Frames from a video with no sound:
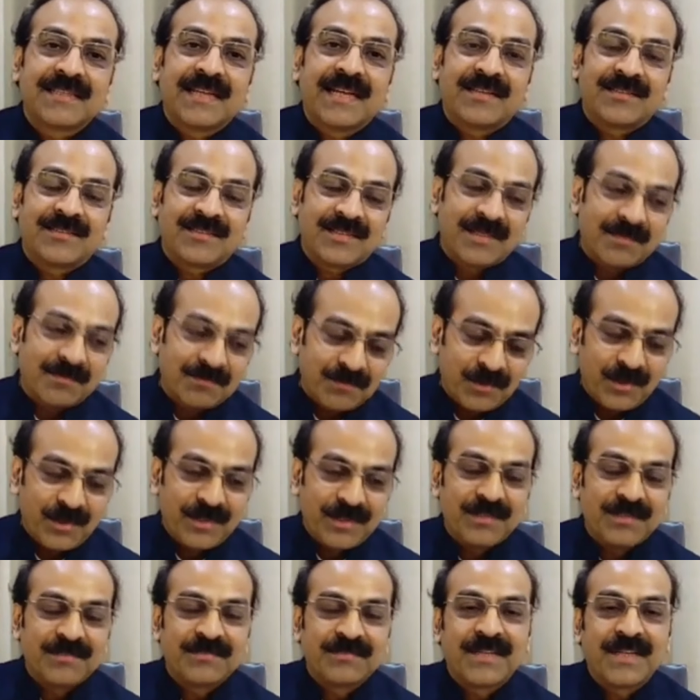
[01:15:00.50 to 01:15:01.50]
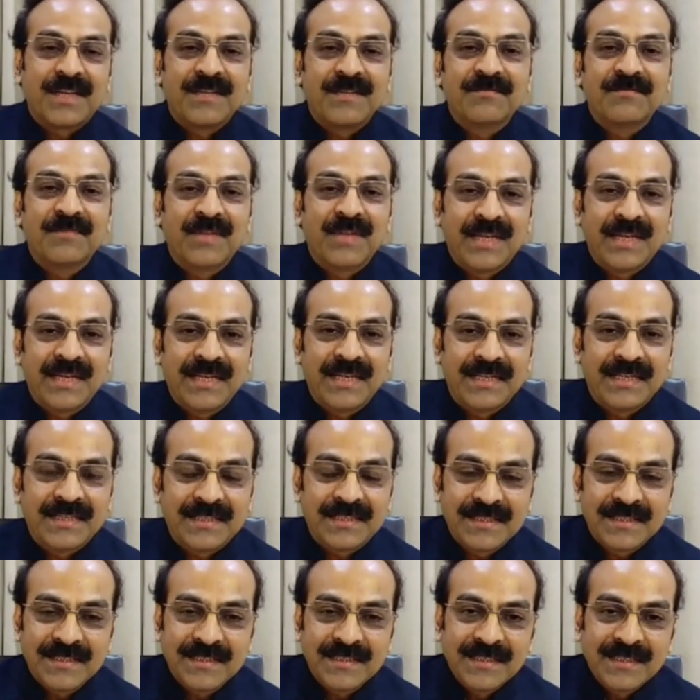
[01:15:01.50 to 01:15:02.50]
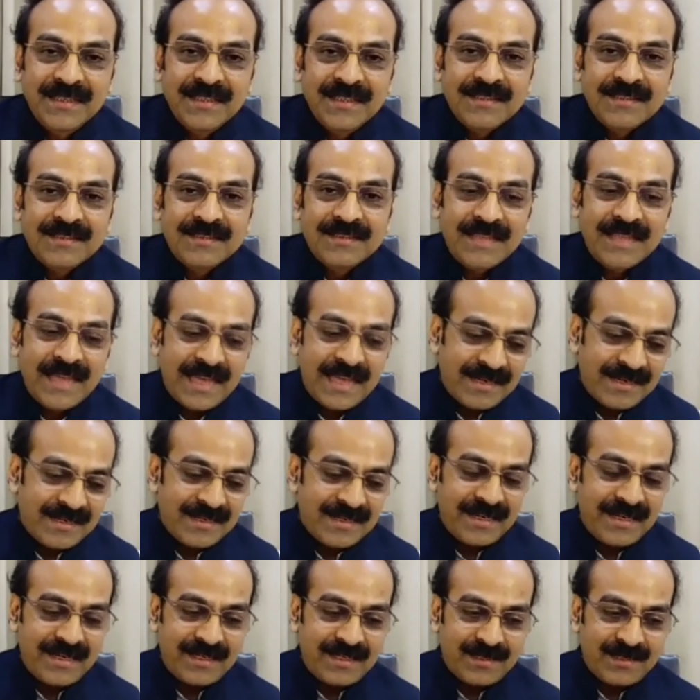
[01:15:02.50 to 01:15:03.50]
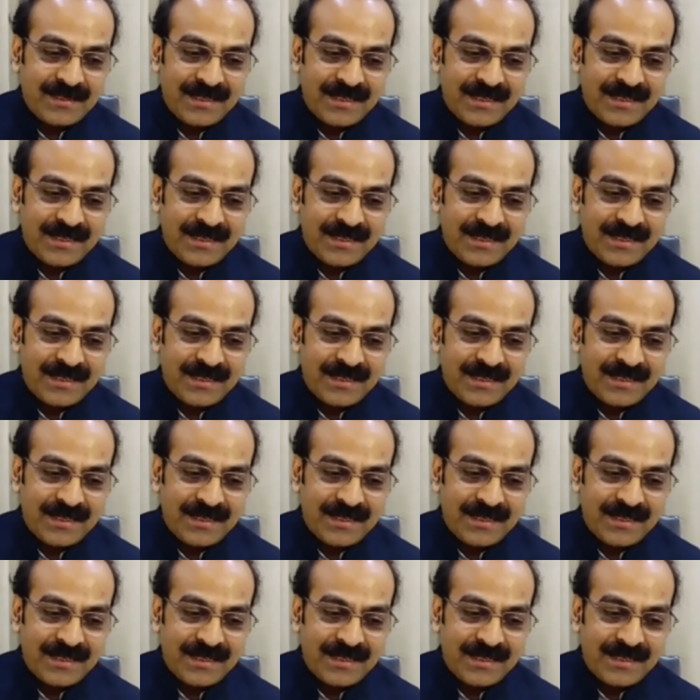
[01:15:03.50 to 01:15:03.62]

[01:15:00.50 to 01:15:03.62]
some point of time wearing it, then it,